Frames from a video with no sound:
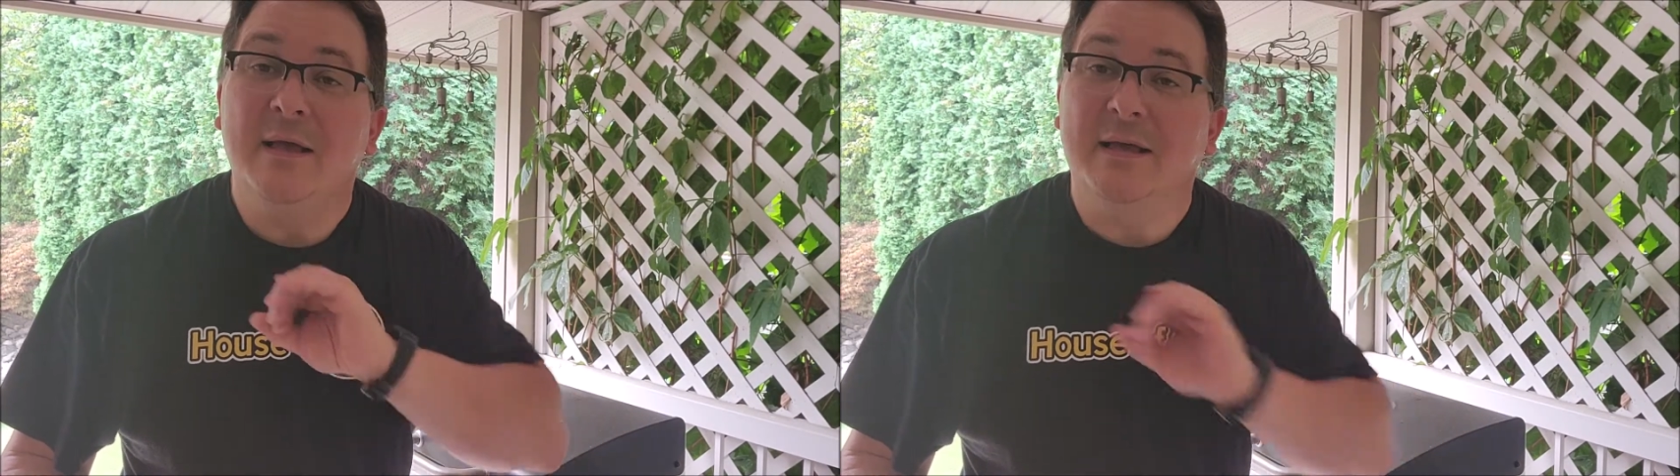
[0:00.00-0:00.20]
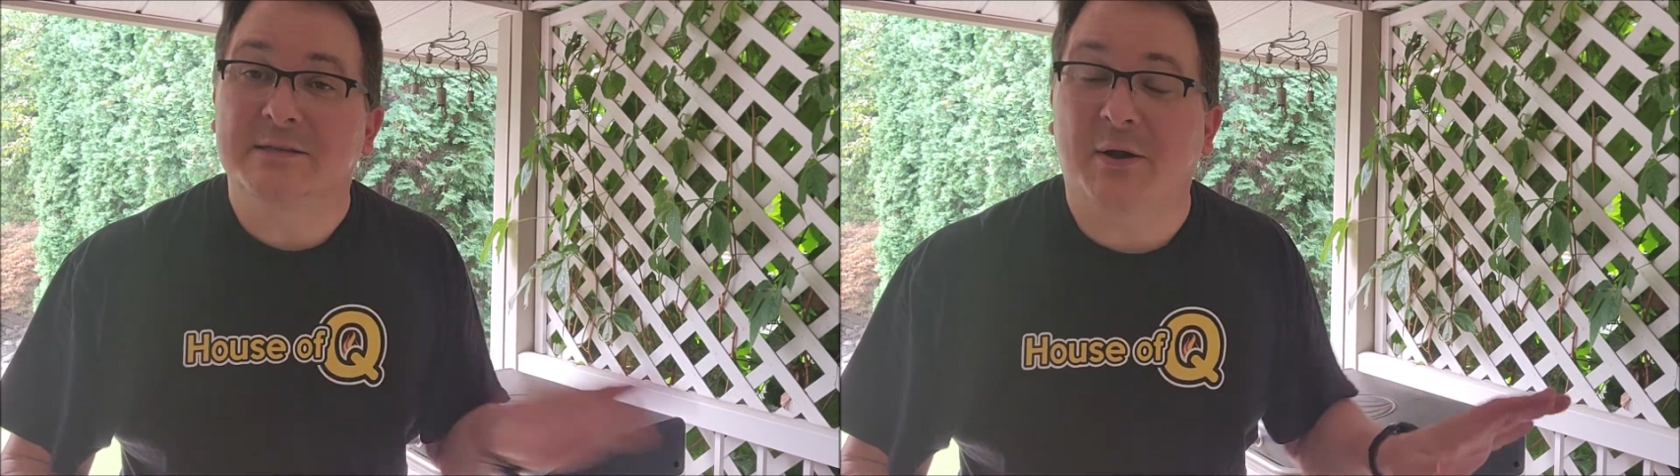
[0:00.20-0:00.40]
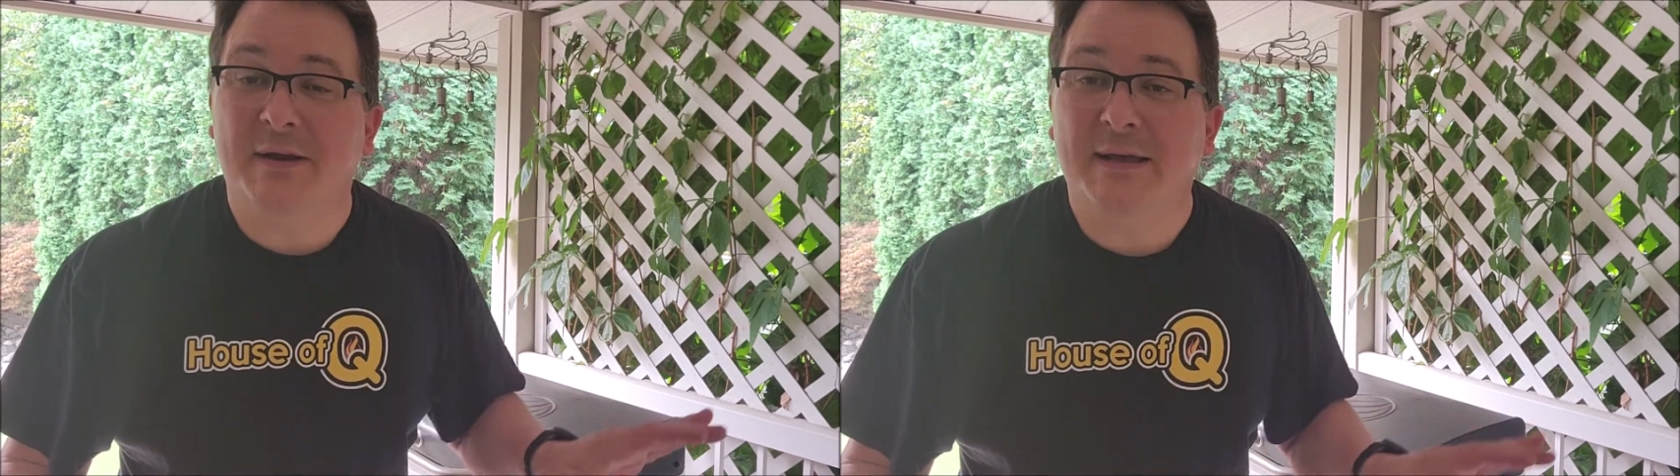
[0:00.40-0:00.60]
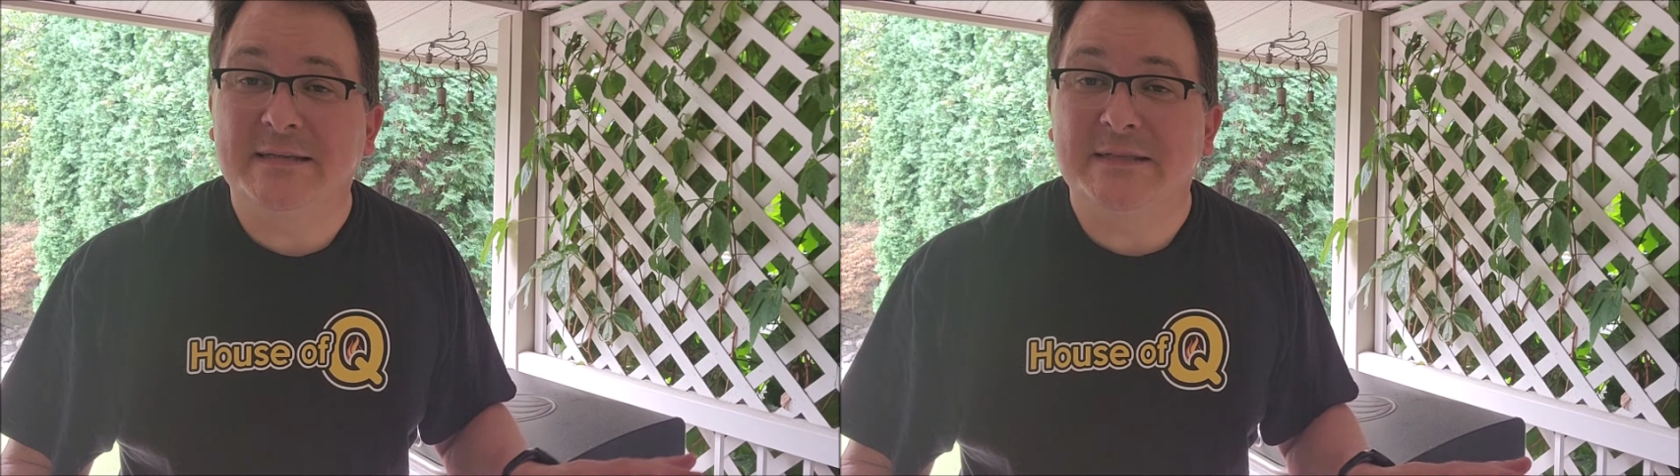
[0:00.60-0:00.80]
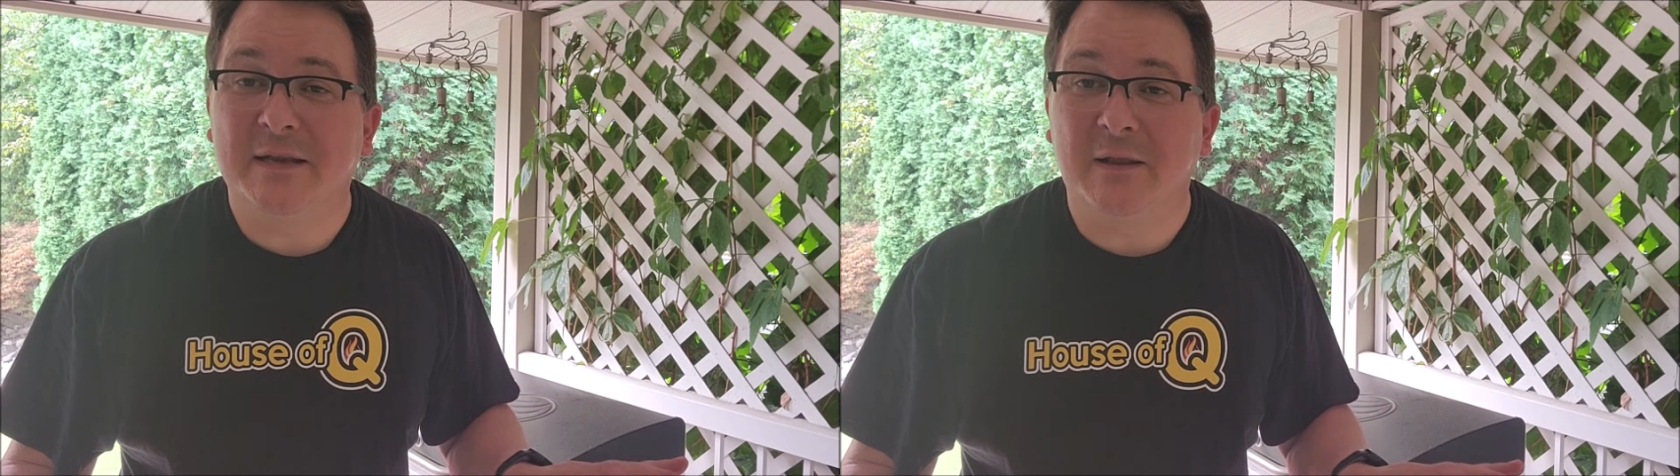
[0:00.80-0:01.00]
It's got a
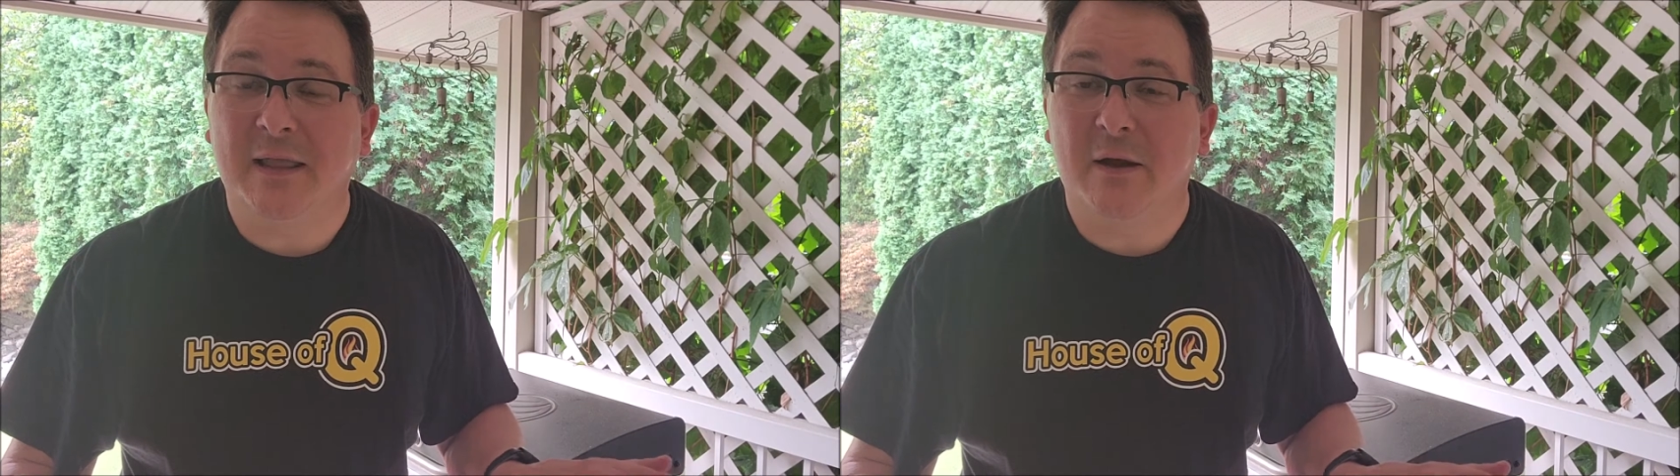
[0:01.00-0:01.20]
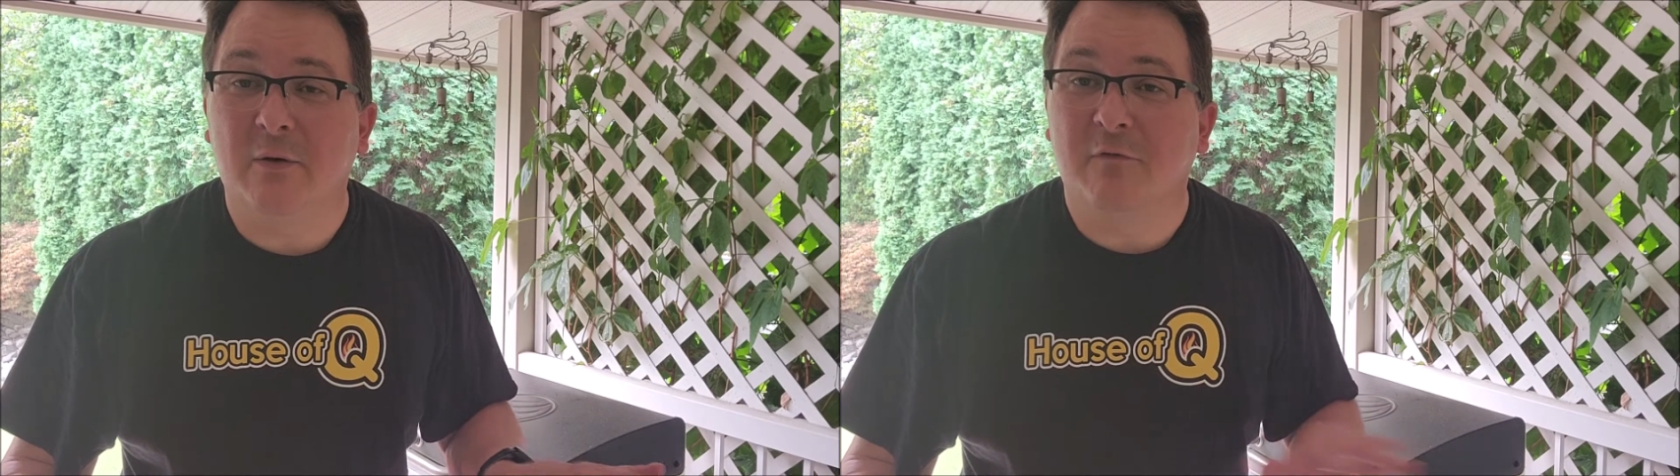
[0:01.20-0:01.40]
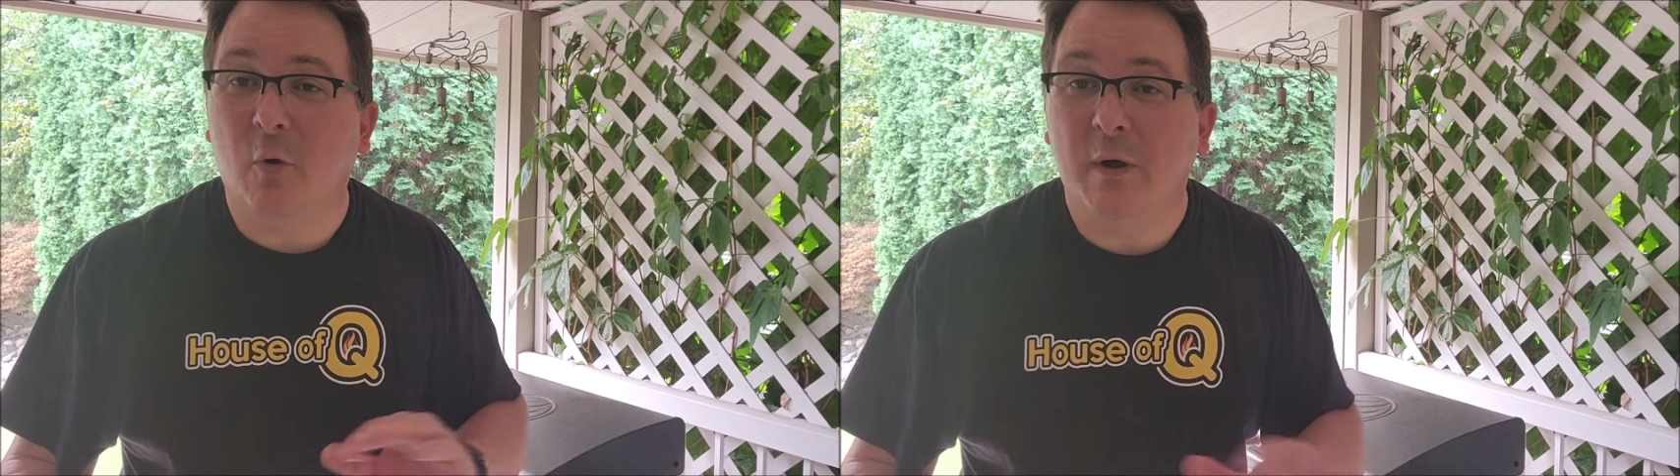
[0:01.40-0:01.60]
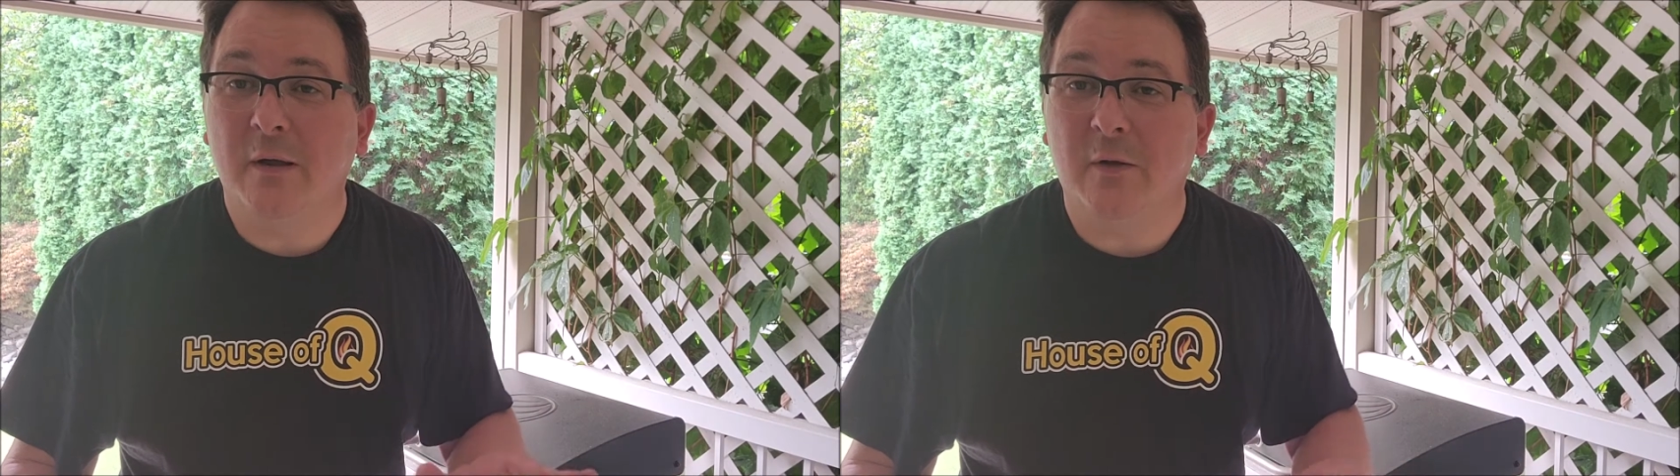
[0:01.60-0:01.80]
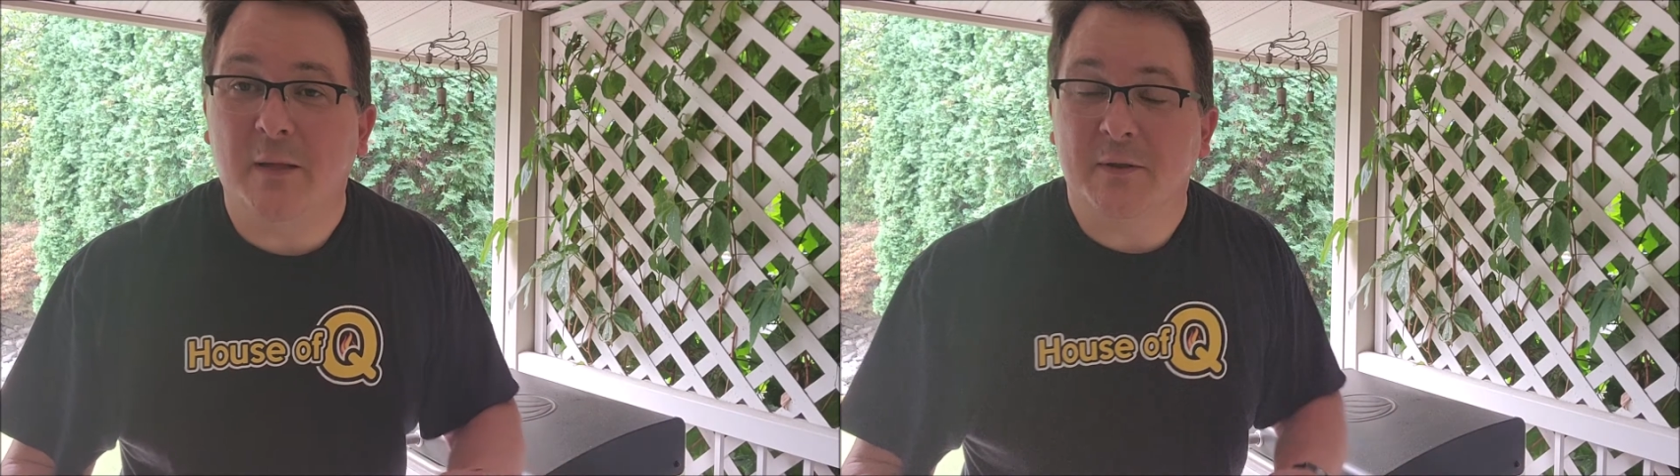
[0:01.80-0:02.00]
nice little layer of
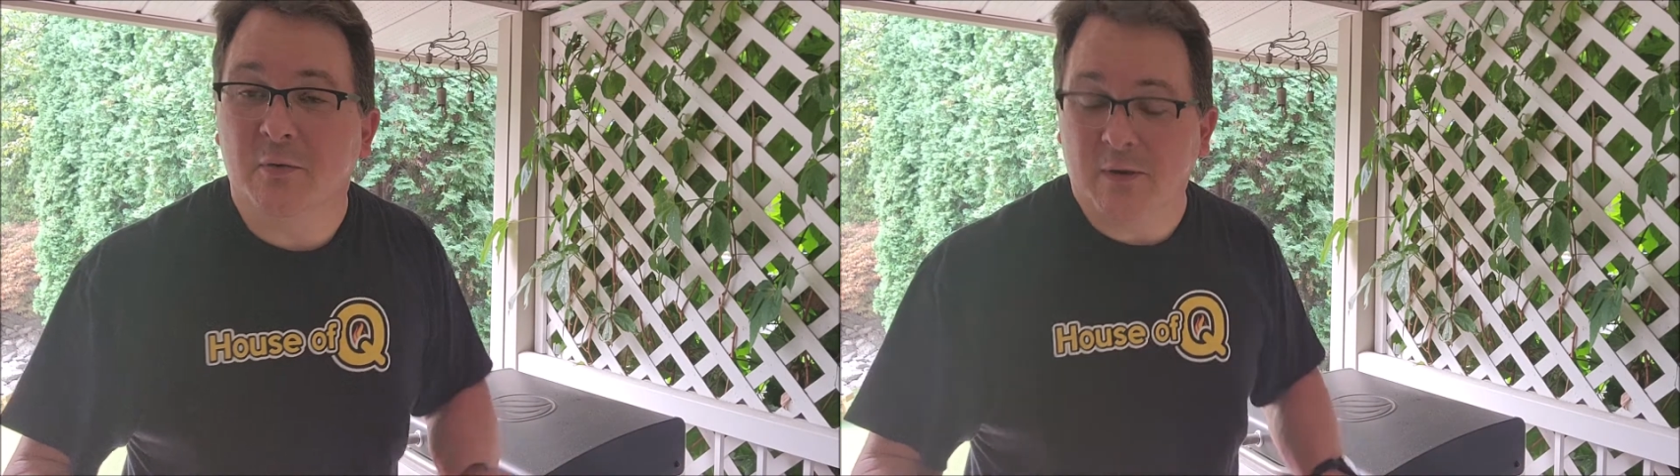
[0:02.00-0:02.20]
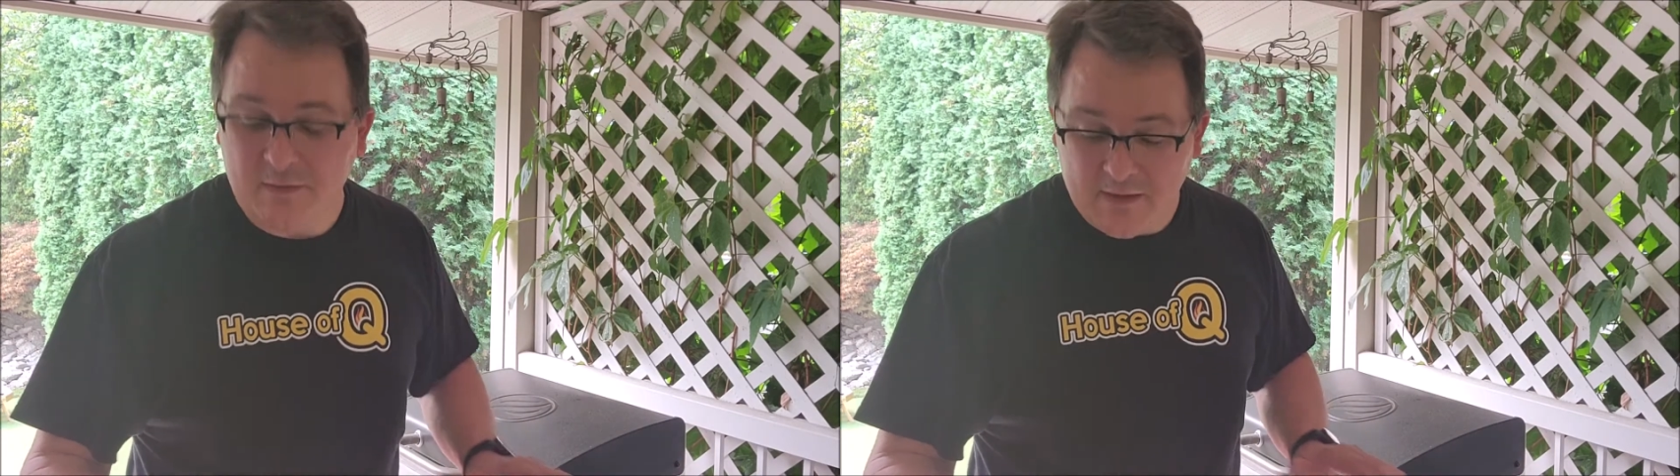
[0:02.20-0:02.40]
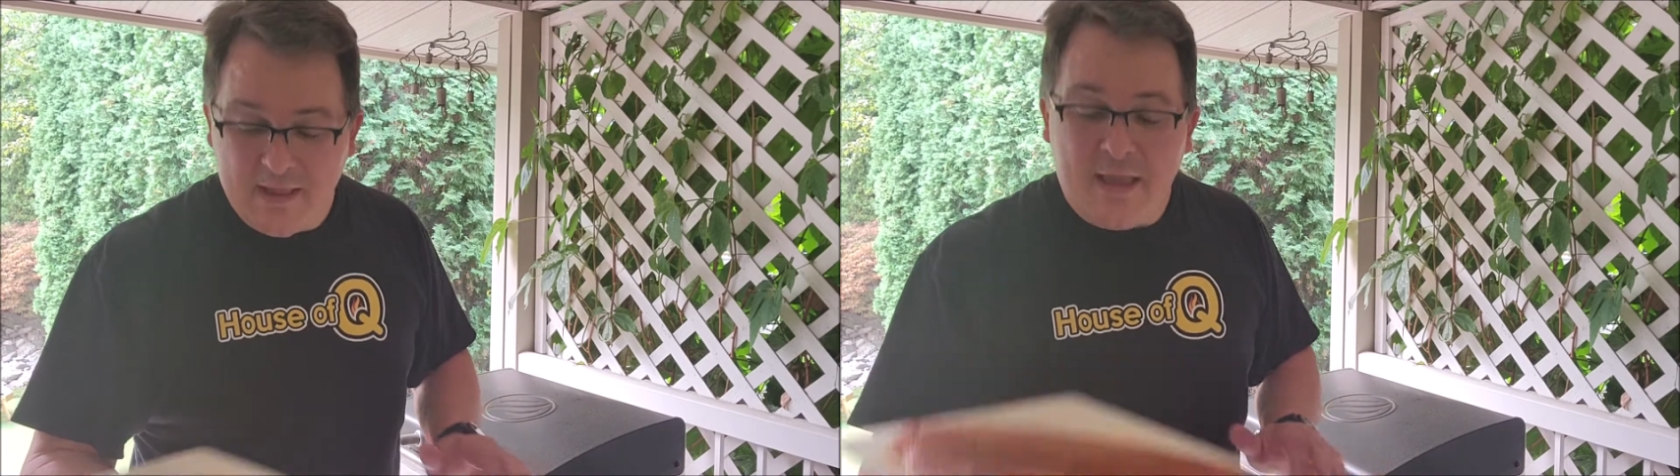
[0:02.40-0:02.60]
oil on the griddle,